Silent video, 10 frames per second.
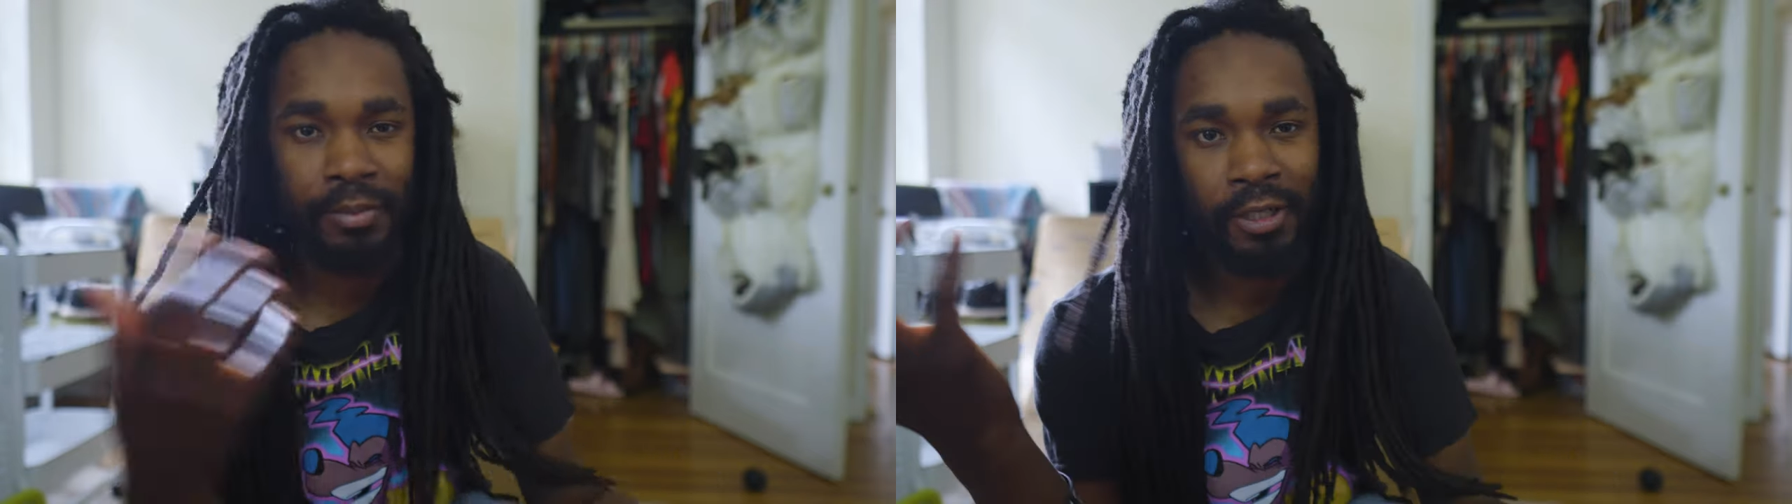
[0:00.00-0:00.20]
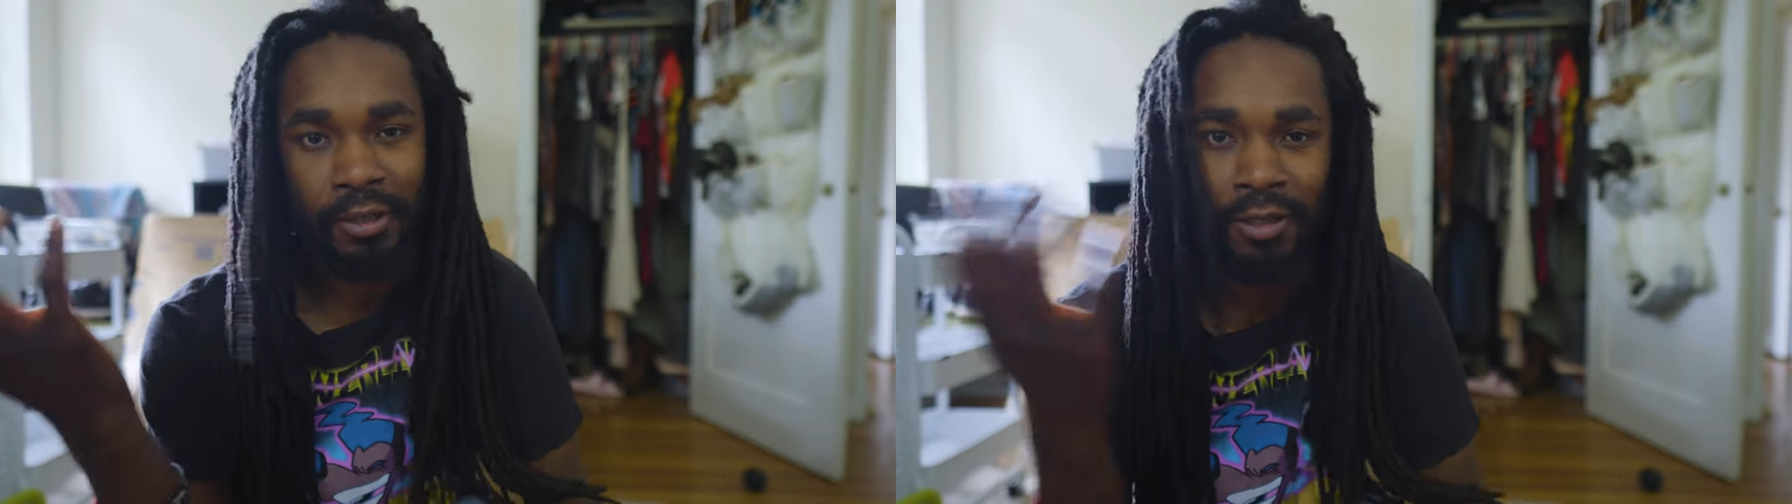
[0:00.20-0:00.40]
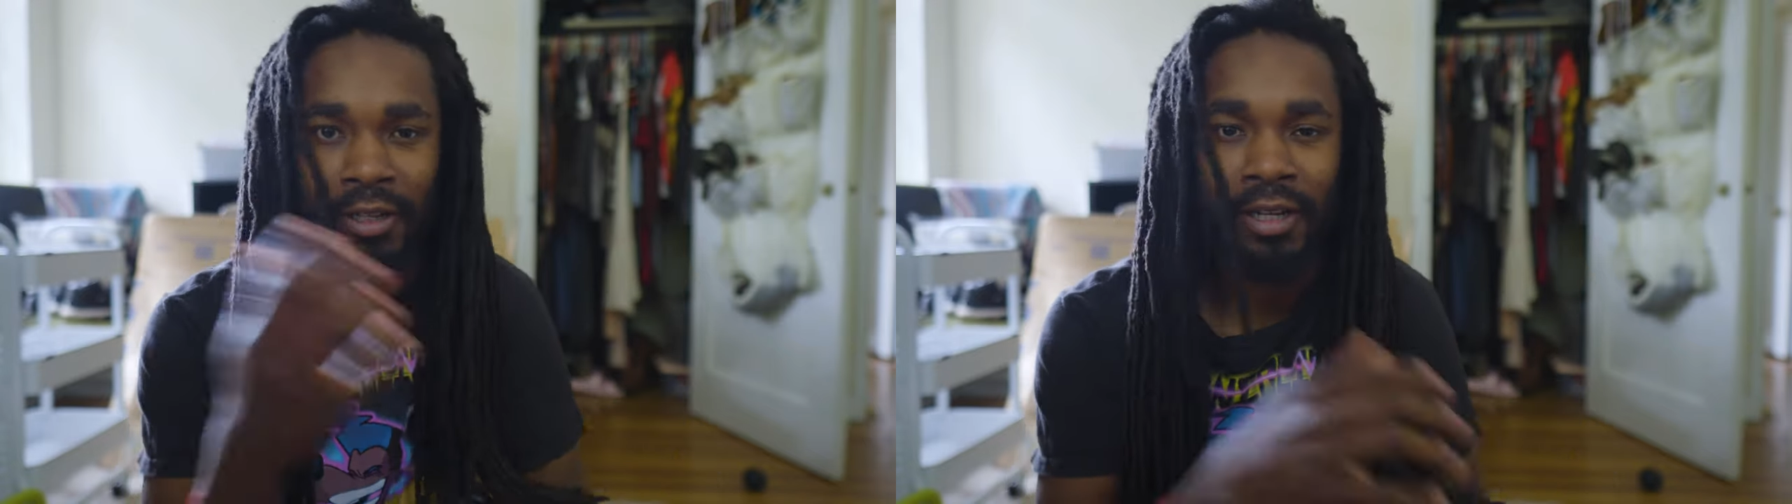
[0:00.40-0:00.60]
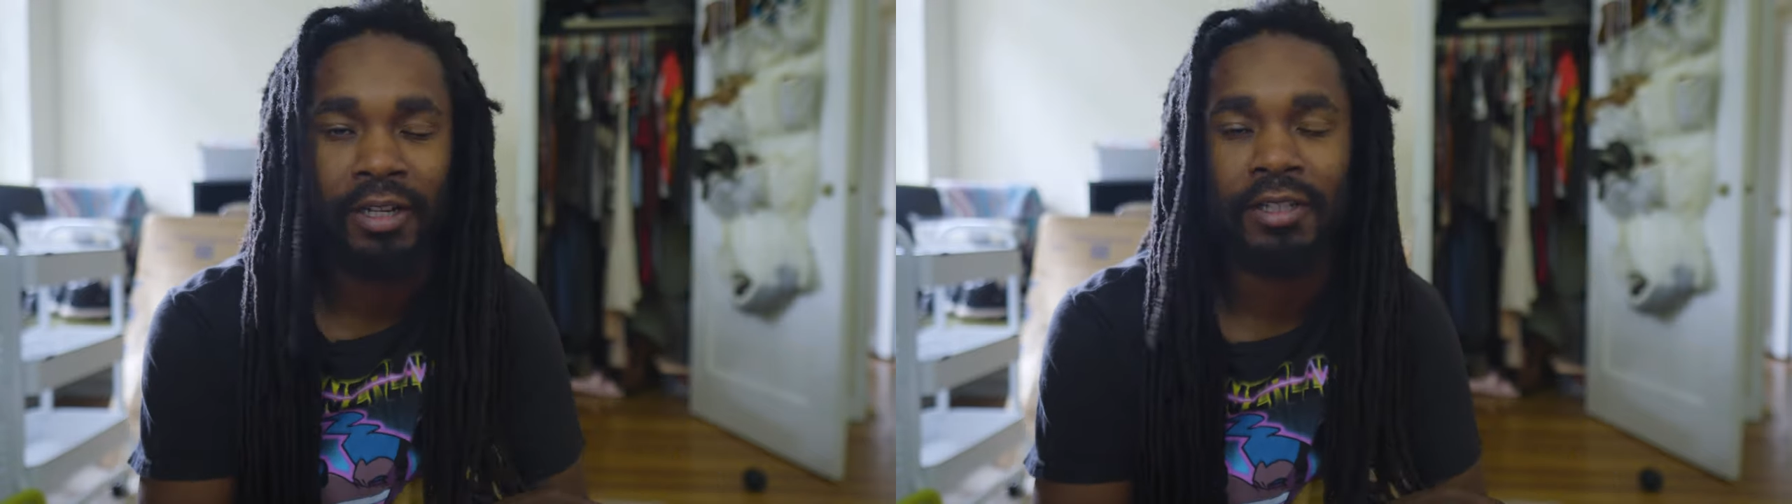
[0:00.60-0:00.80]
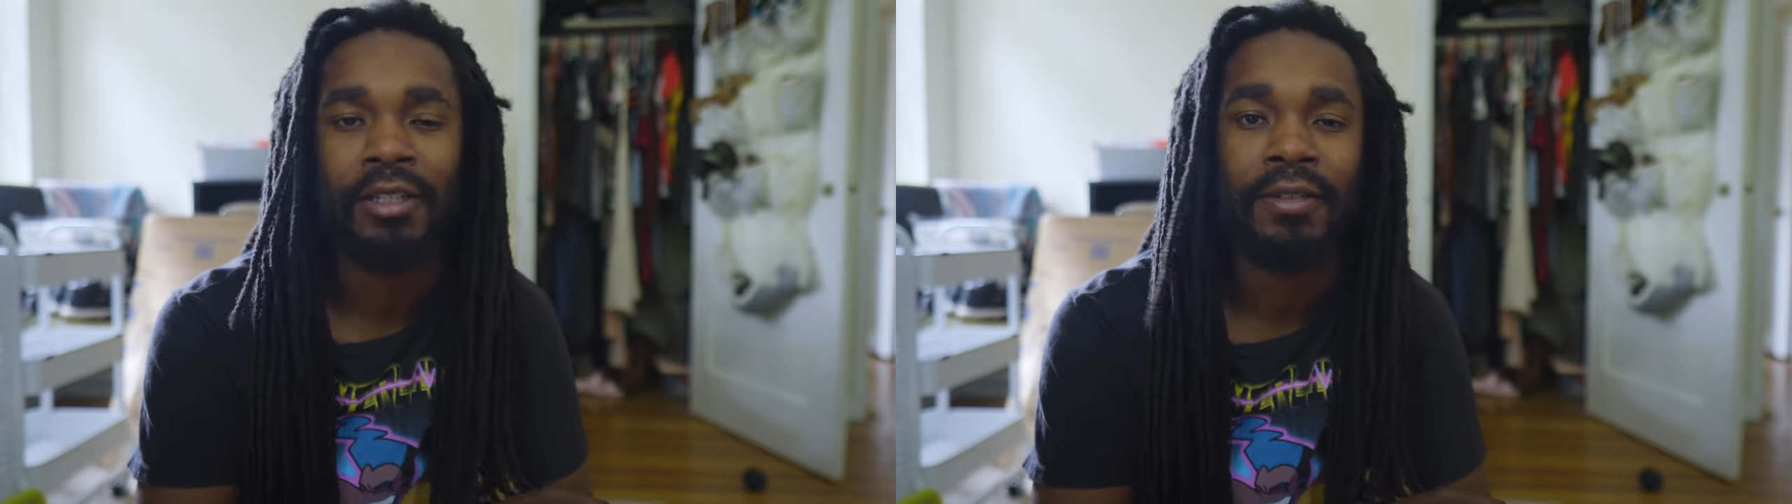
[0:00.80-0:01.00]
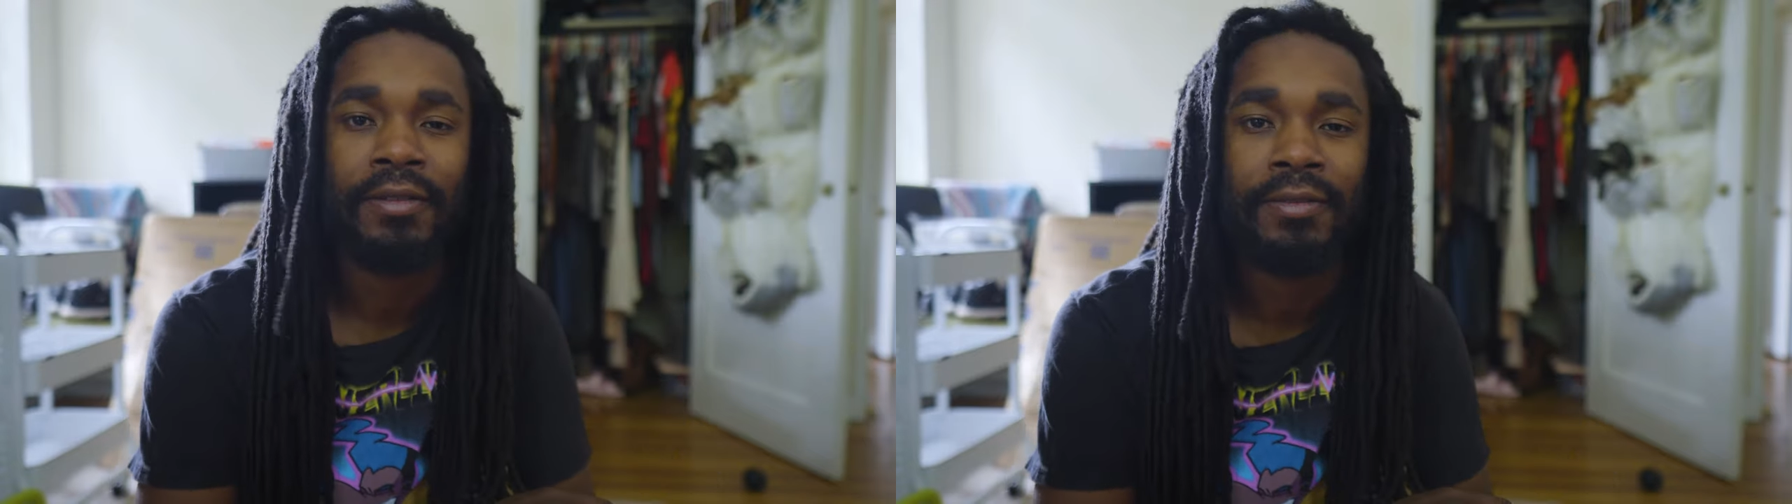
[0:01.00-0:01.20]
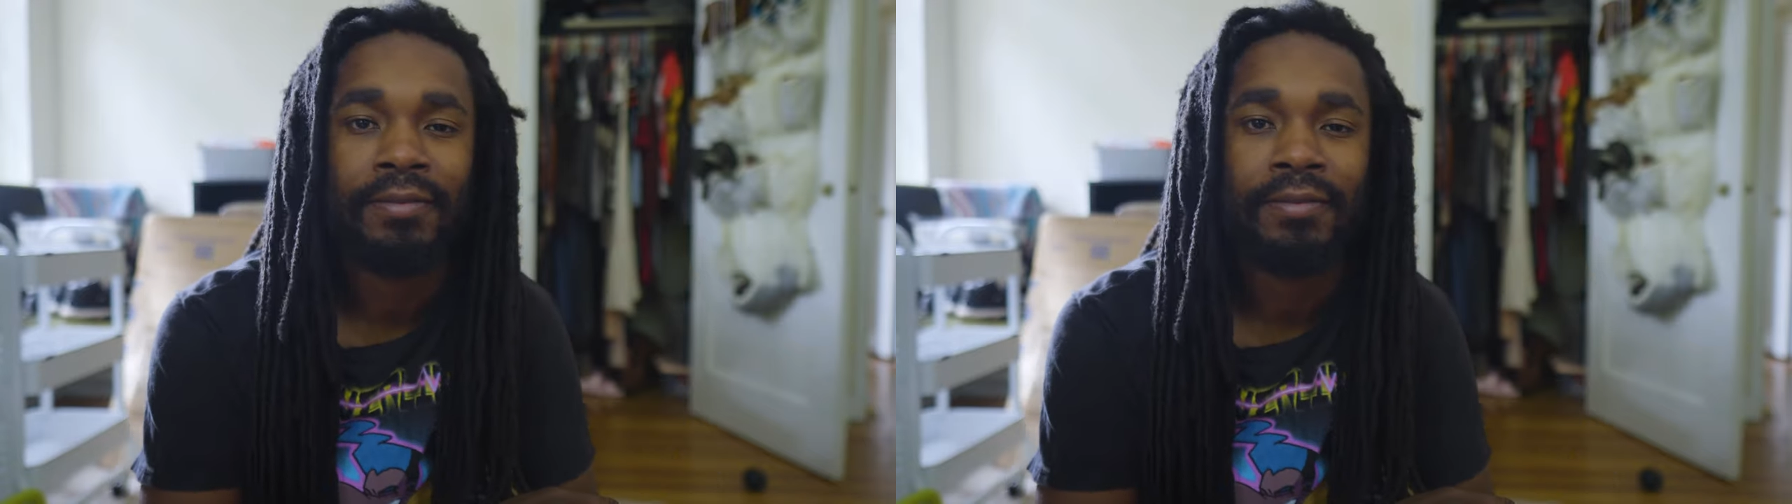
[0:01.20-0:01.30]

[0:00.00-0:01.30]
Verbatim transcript: you know, all that kind of stuff.